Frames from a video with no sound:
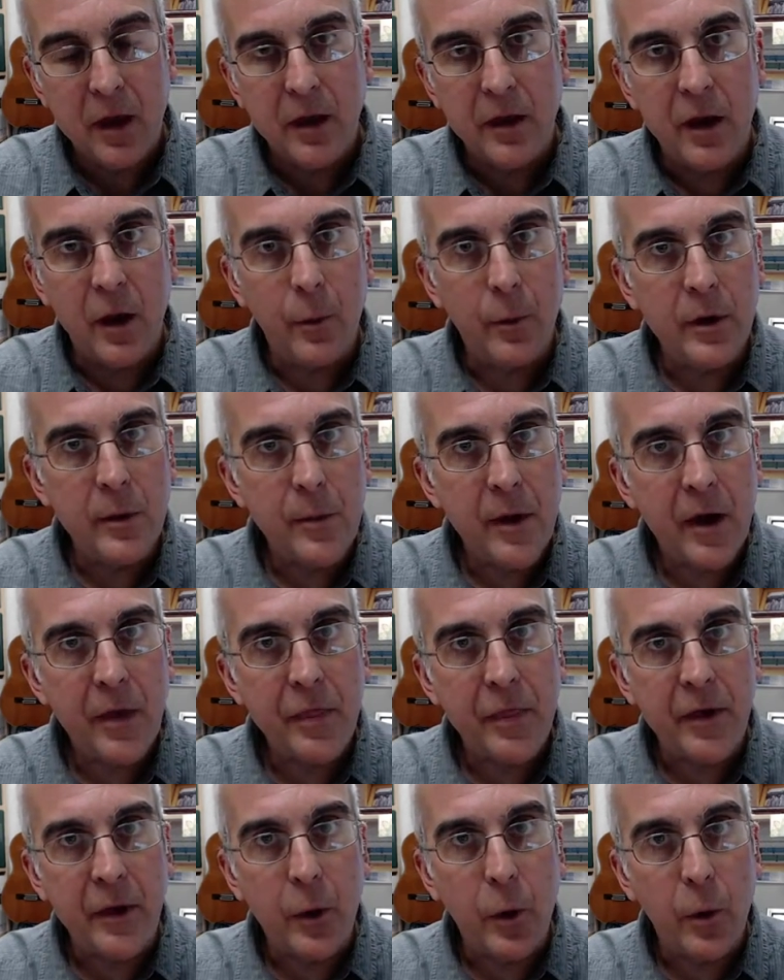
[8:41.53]
Now, what about
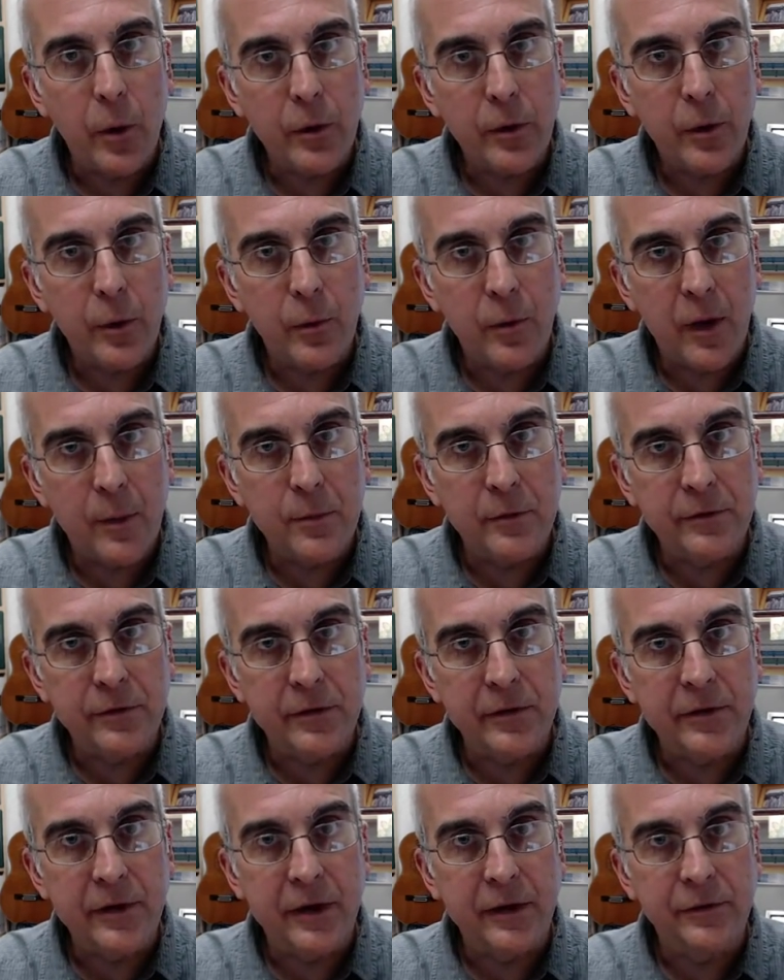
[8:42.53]
the cortical
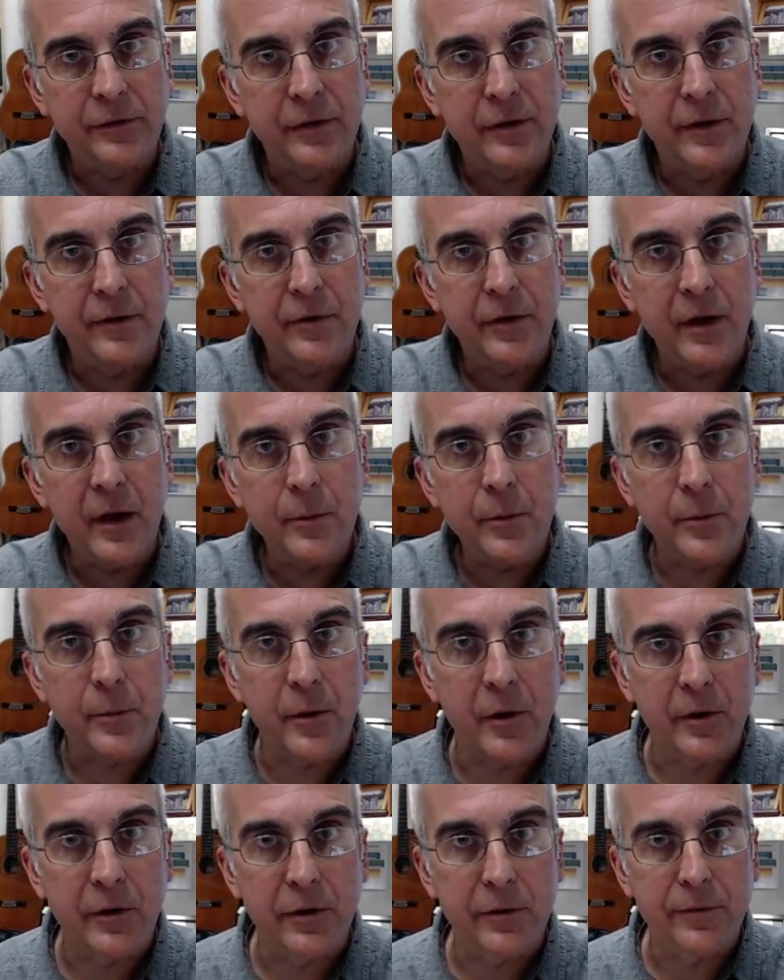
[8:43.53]
representation of the upper
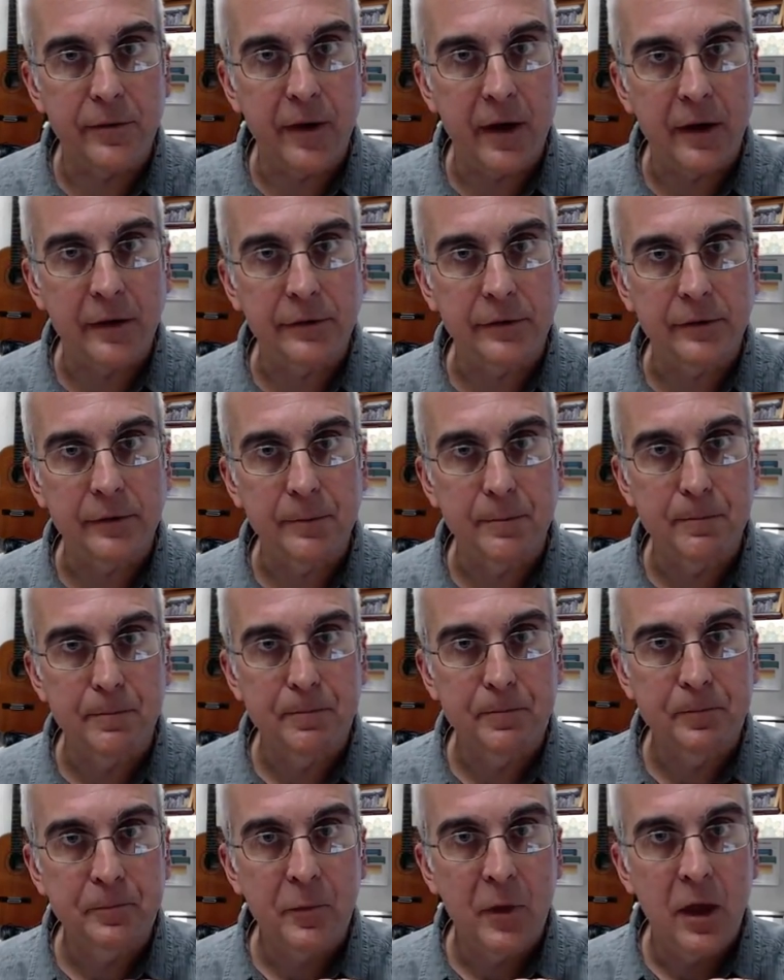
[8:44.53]
part of the face?
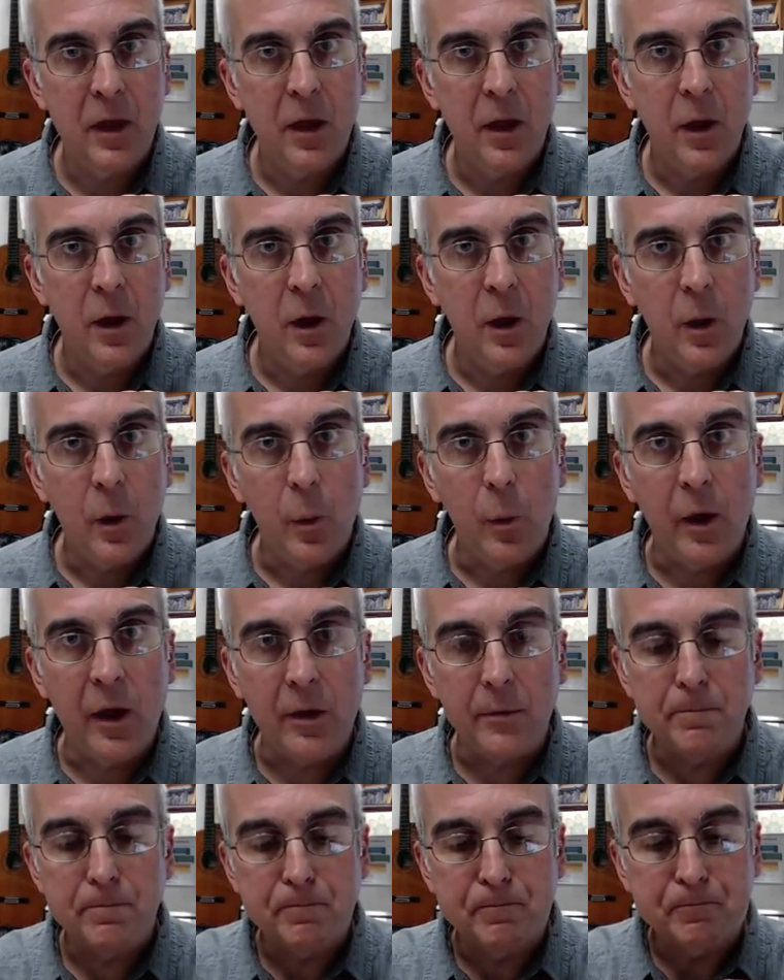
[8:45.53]

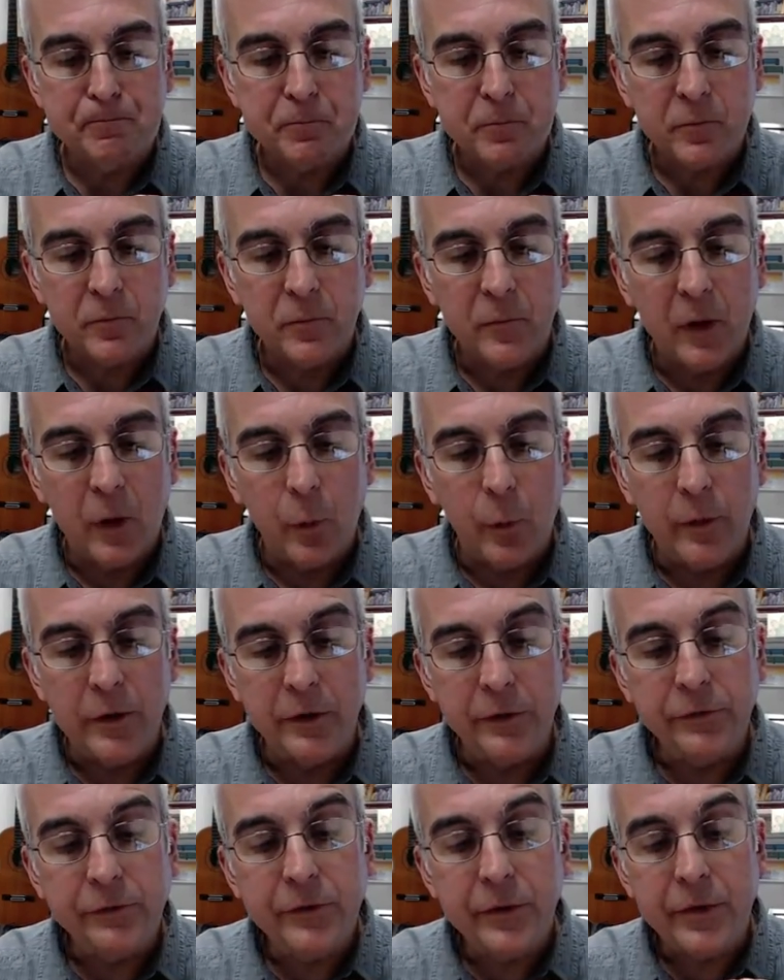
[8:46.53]
Well, we
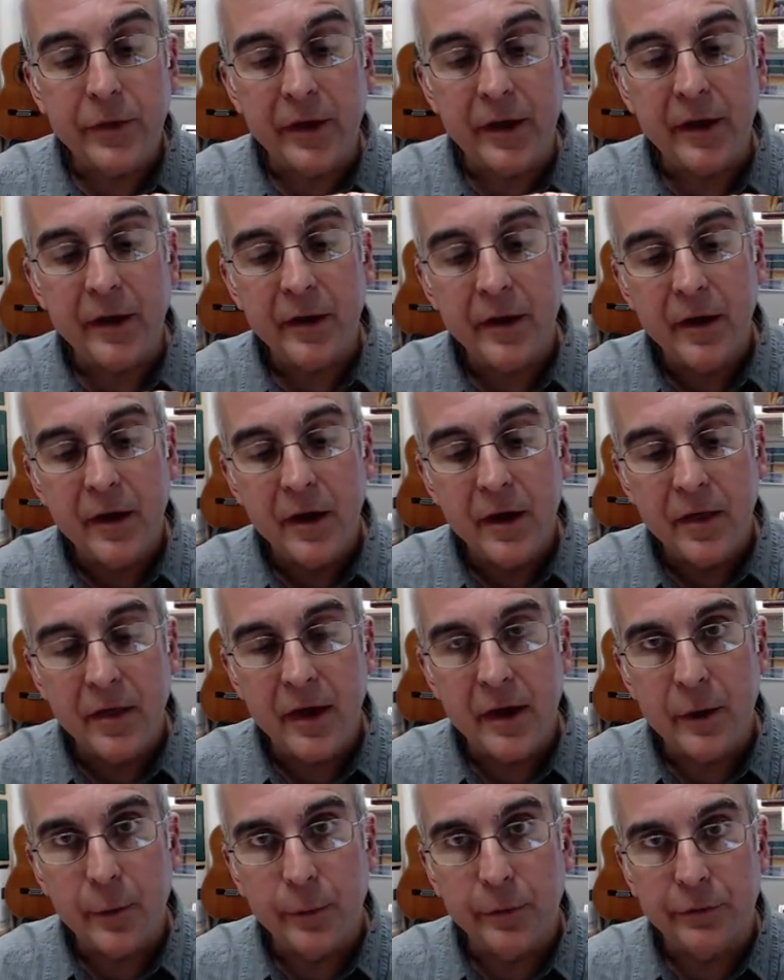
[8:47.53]
used to think that
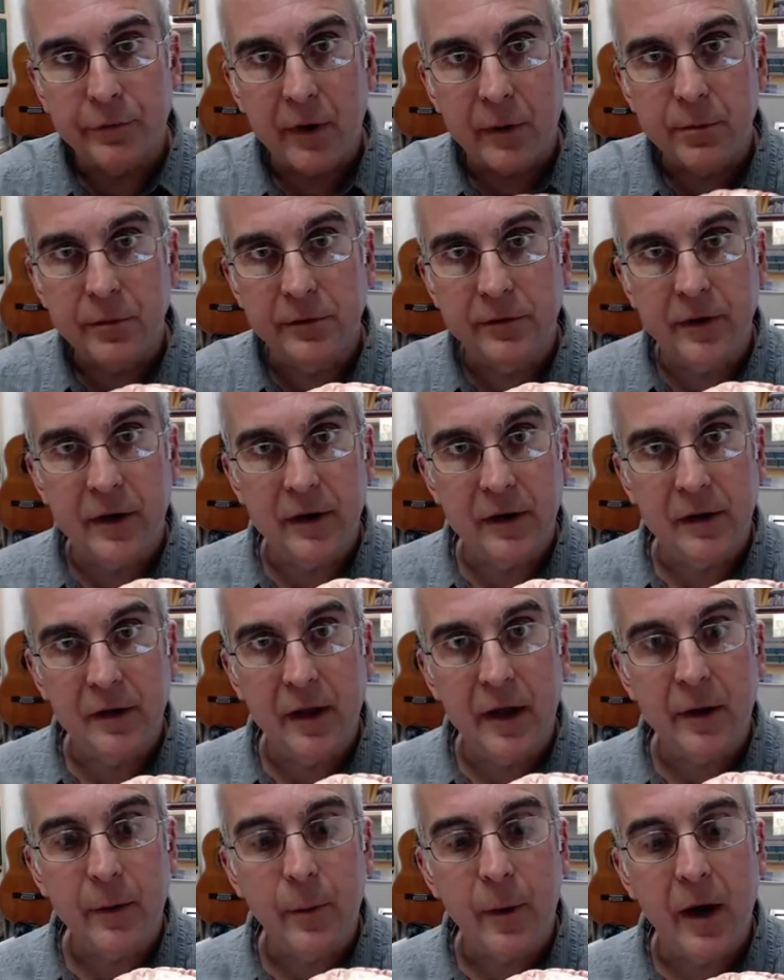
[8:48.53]
it was represented
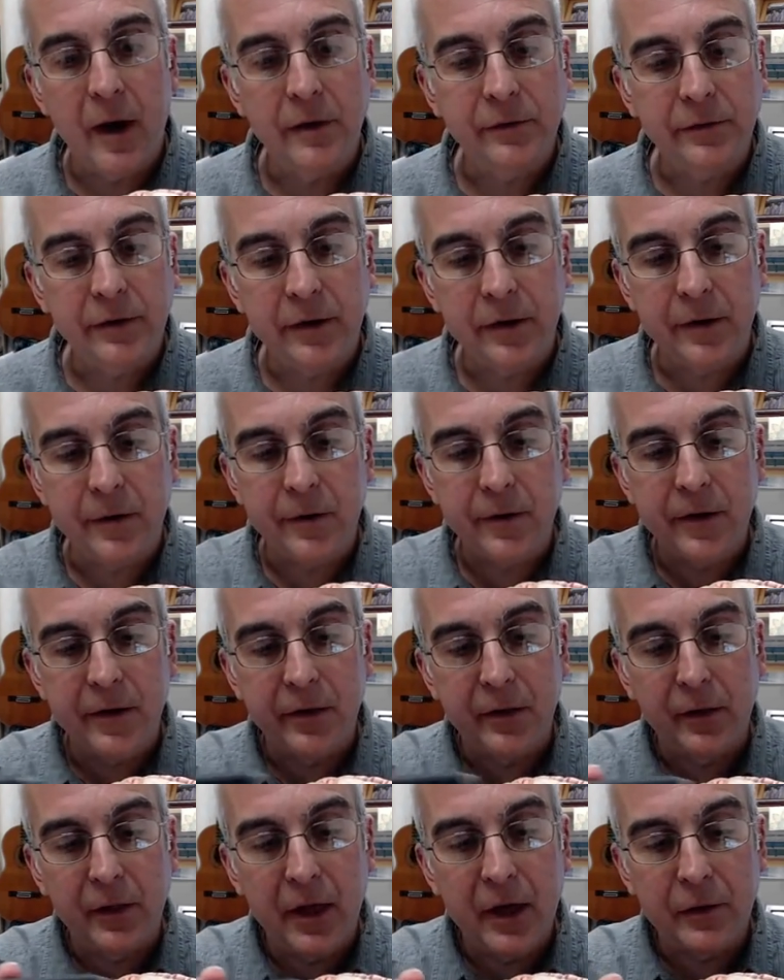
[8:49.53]
likewise here in
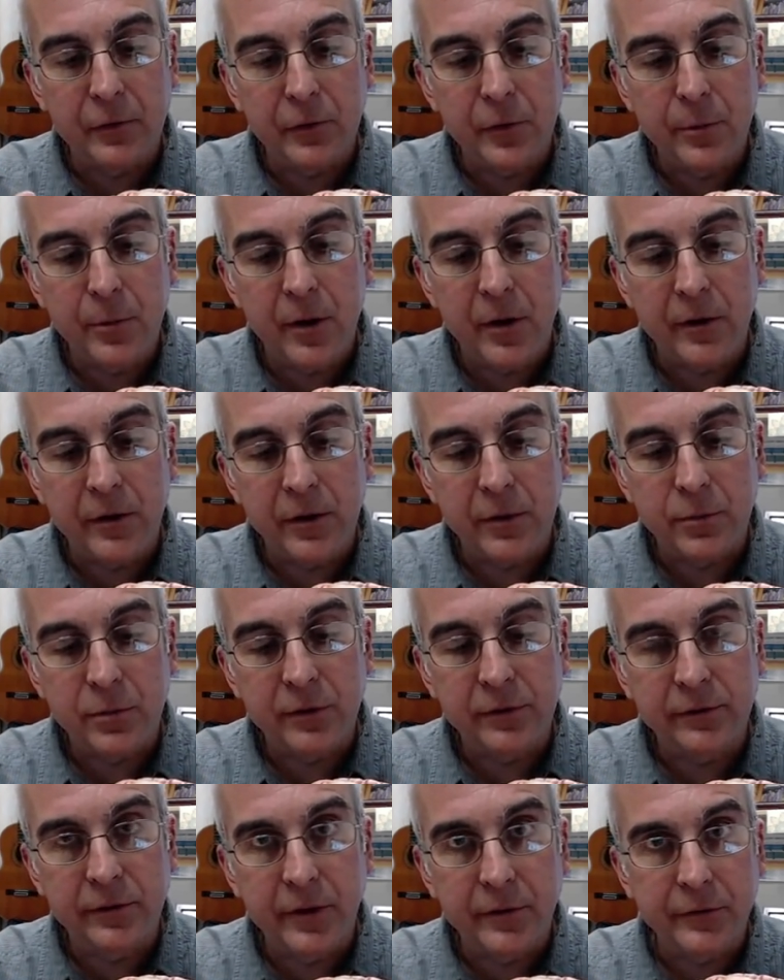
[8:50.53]
the lateral part of the
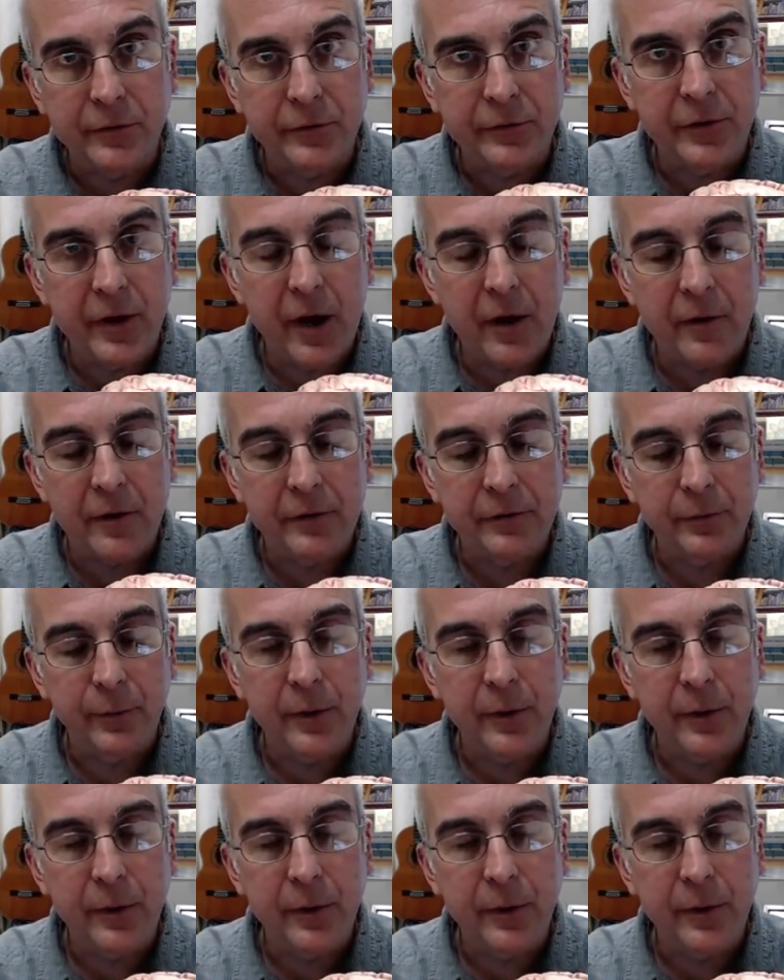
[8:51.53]
precentral gyrus.